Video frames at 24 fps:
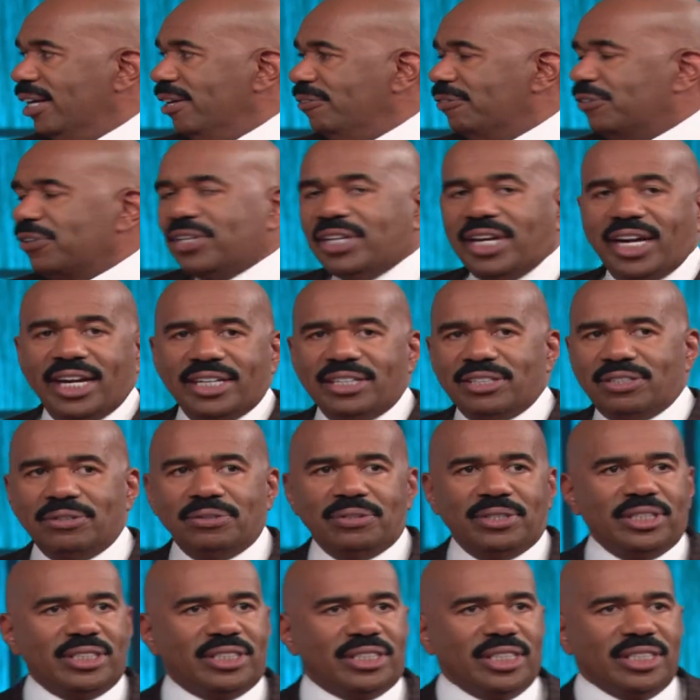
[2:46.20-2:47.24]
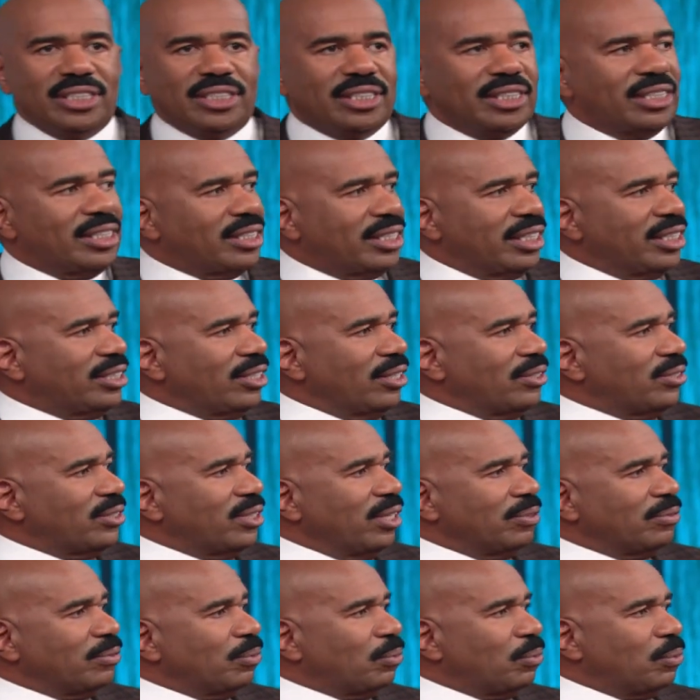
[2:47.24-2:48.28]
if you can't do this, just get
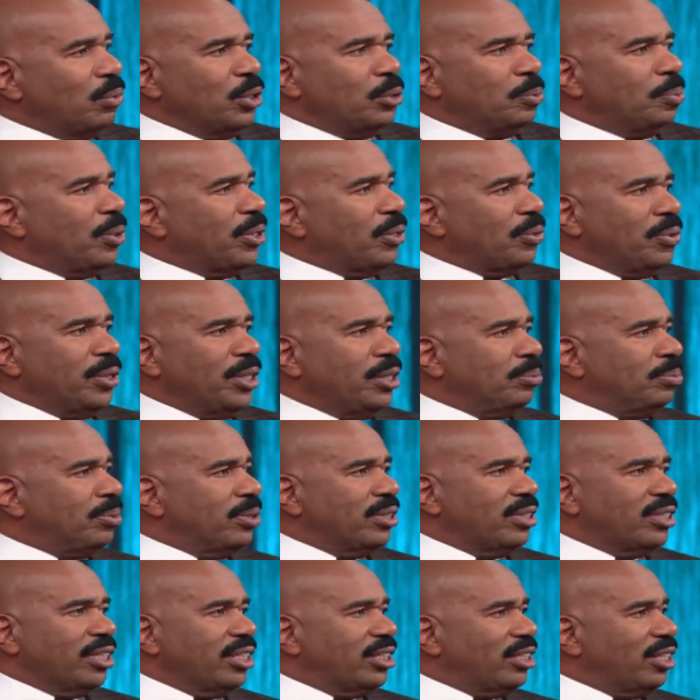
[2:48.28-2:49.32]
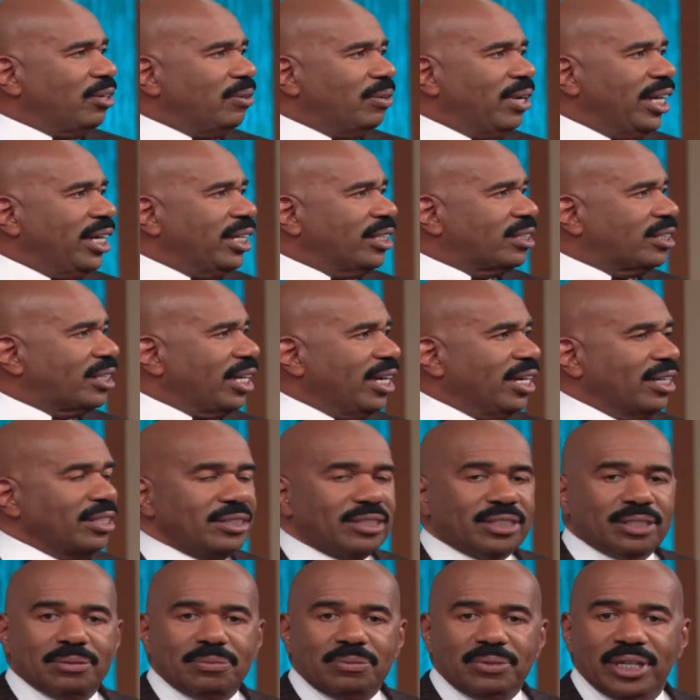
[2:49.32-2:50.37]
yourself some Krispy Kremes and sit your ass down
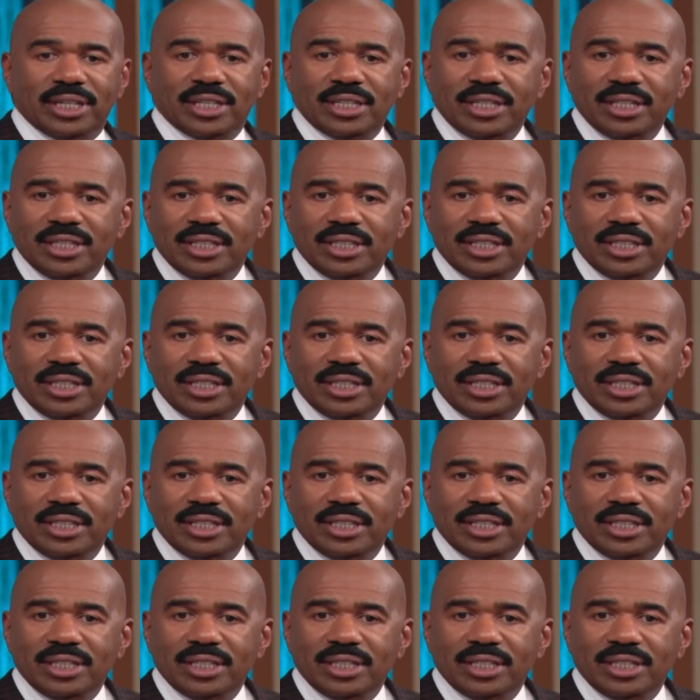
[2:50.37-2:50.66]
somewhere.